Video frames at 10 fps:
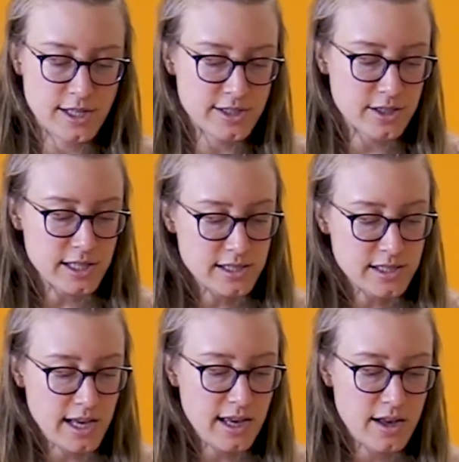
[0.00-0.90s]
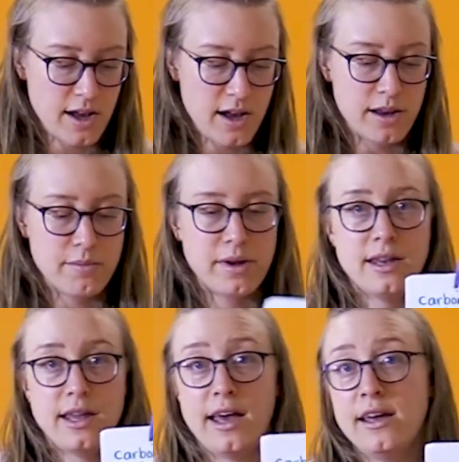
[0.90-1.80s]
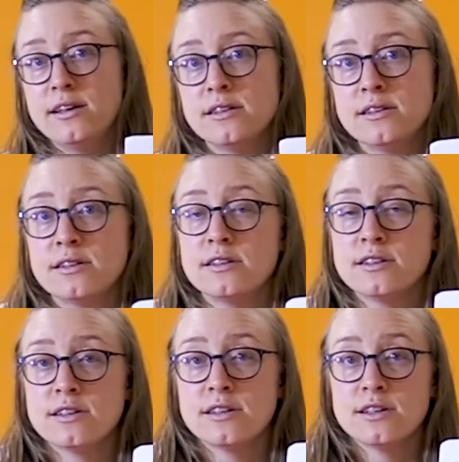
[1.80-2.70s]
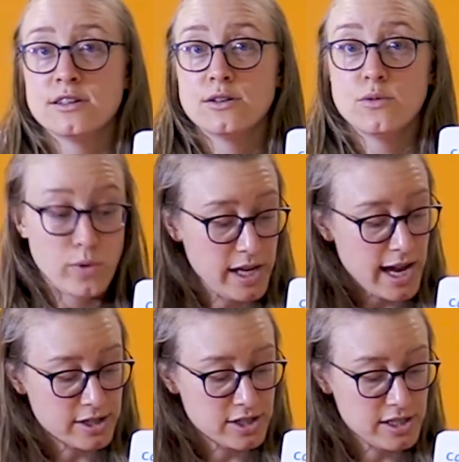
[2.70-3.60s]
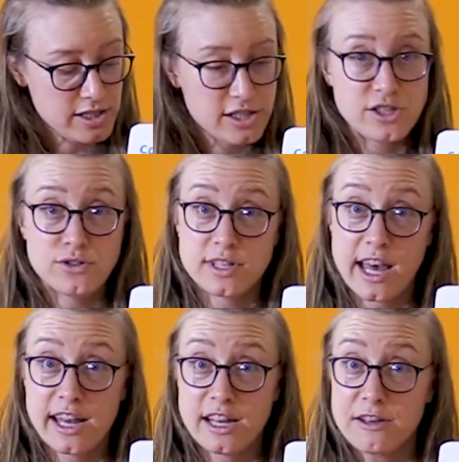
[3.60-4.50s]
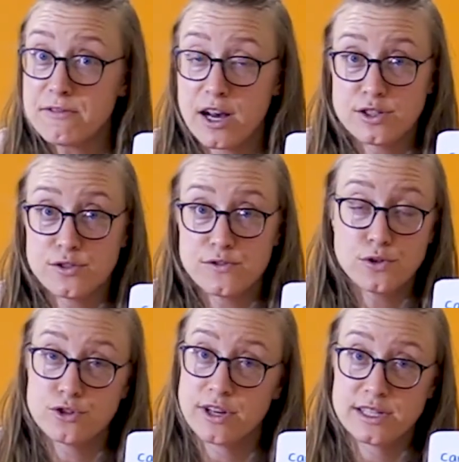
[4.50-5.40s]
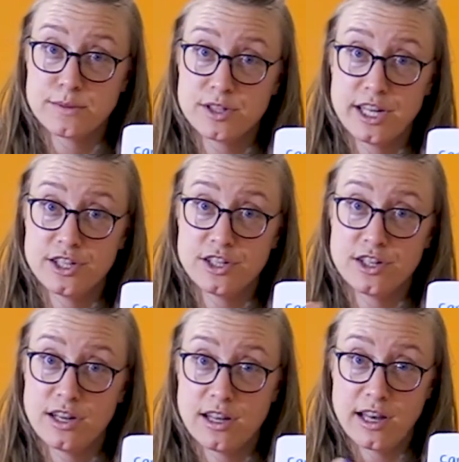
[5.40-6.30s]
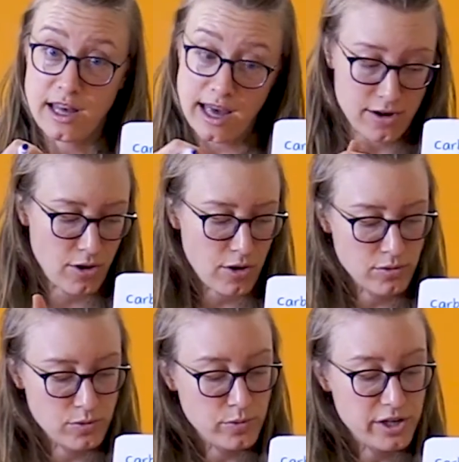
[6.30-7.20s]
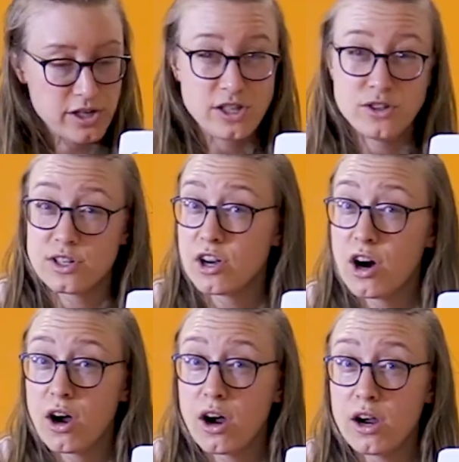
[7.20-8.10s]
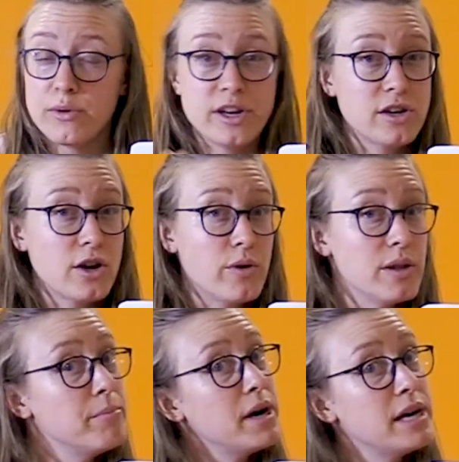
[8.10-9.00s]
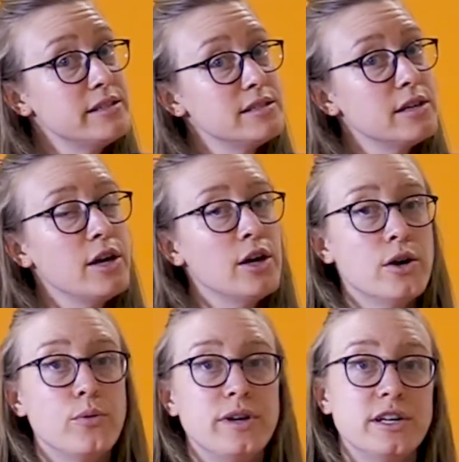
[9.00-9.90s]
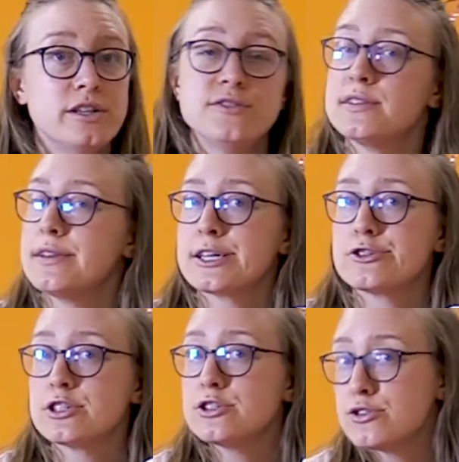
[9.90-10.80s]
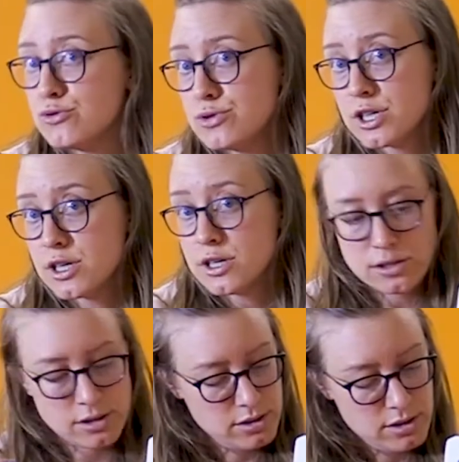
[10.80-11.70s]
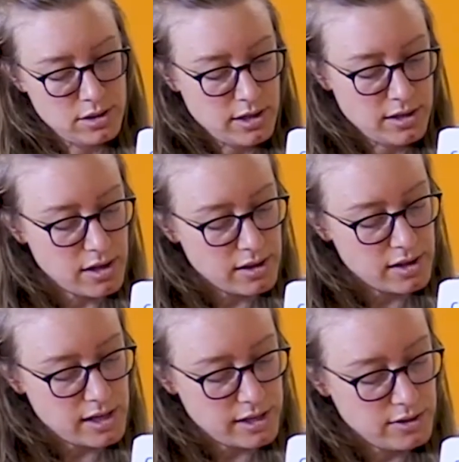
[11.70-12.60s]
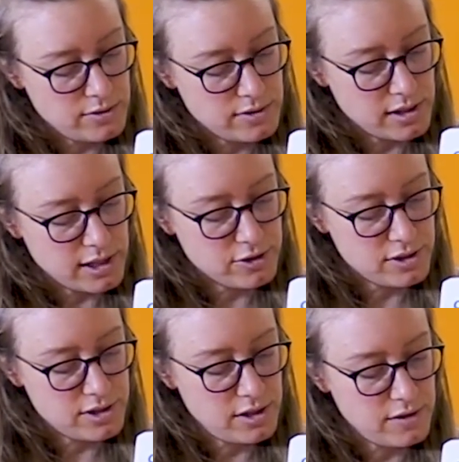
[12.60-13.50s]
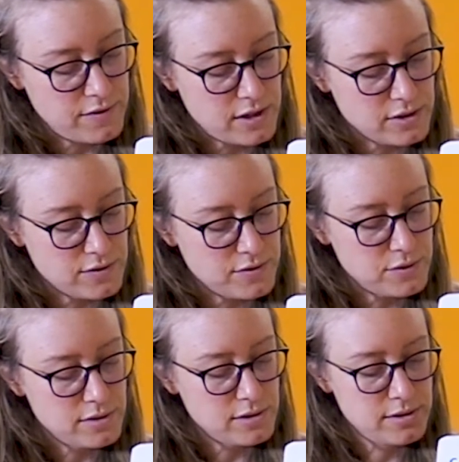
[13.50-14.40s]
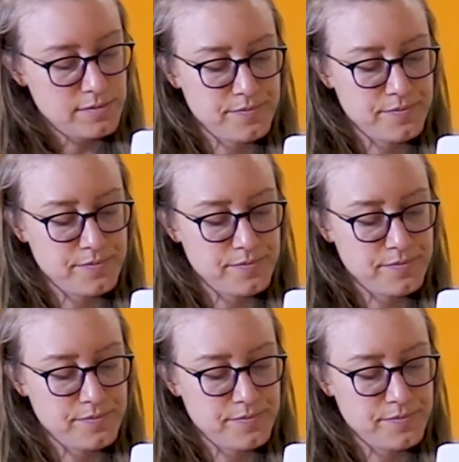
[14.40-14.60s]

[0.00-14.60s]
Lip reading: So let's say on Monday, we actually didn't use any fossil fuel transportation at all. We didn't use a car, we didn't go on the bus, we didn't use an electric scooter, nothing that used electricity or fossil fuels.